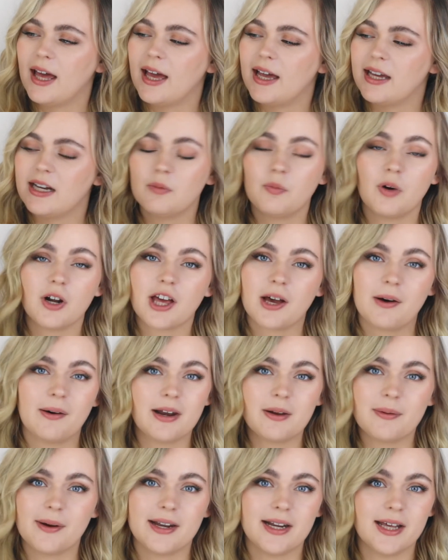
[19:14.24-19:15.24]
It didn't want to go
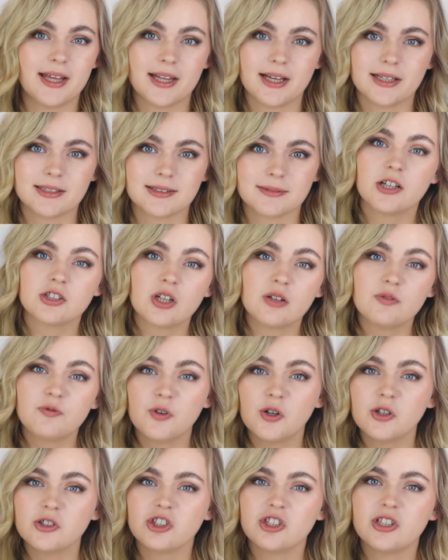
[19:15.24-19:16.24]
anywhere near this. So
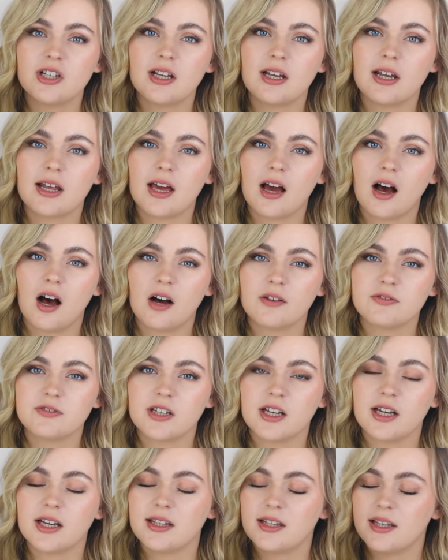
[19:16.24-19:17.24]
unfortunately,
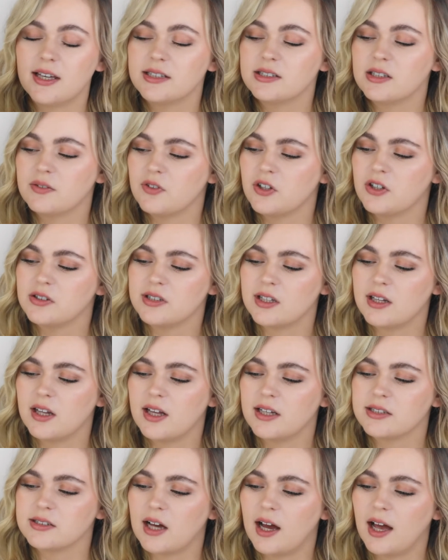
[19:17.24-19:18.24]
after years of using
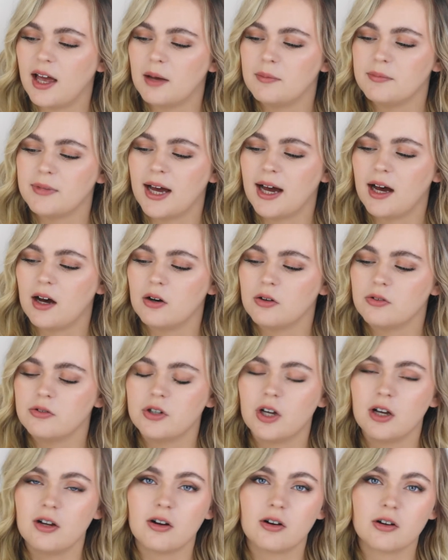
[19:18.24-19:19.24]
this, I am now
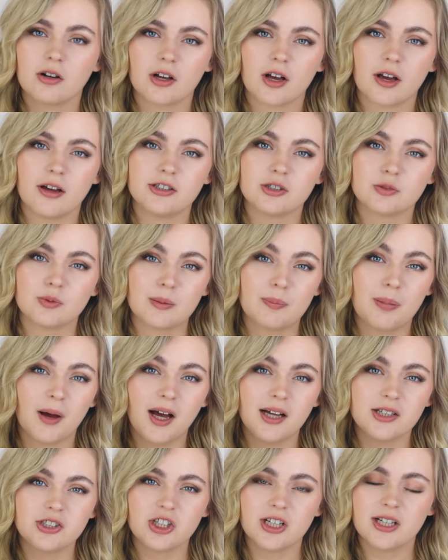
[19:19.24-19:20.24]
no longer going to
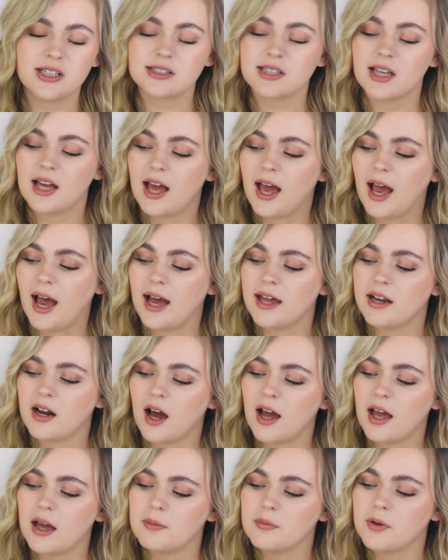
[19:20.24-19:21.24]
repurchase, and
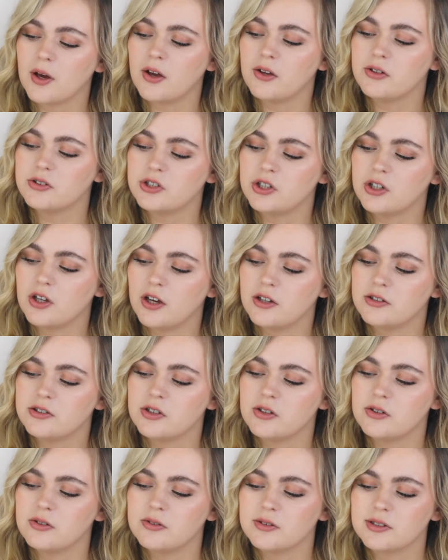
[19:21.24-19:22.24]
I am going to go
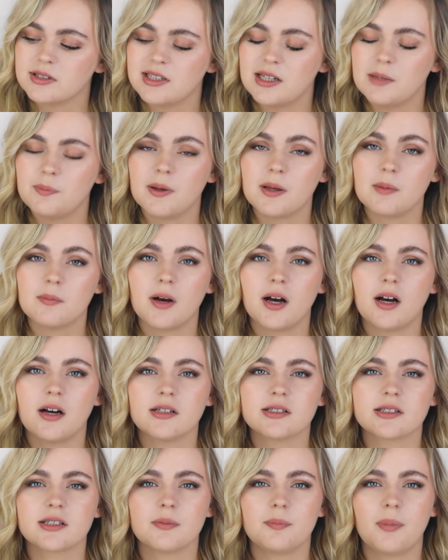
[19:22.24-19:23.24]
to Sleeping
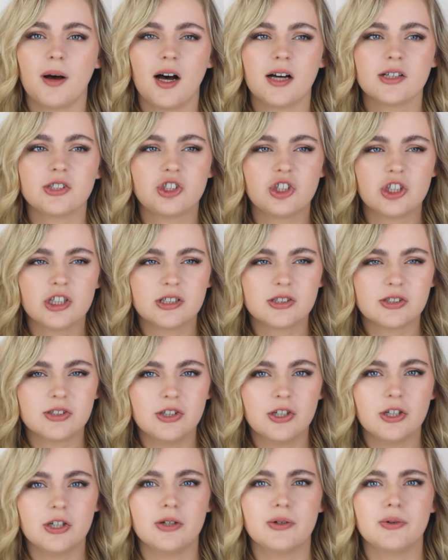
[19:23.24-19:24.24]
Mask Pastures
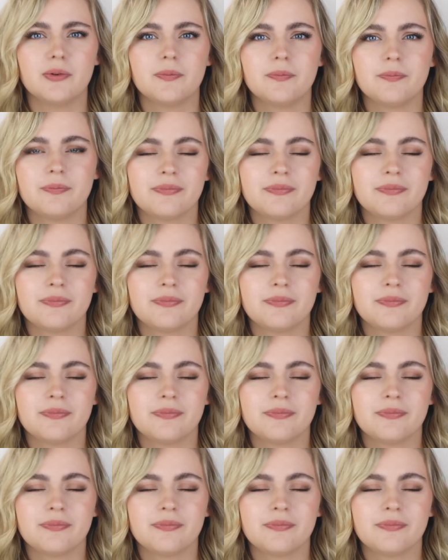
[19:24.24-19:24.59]
New,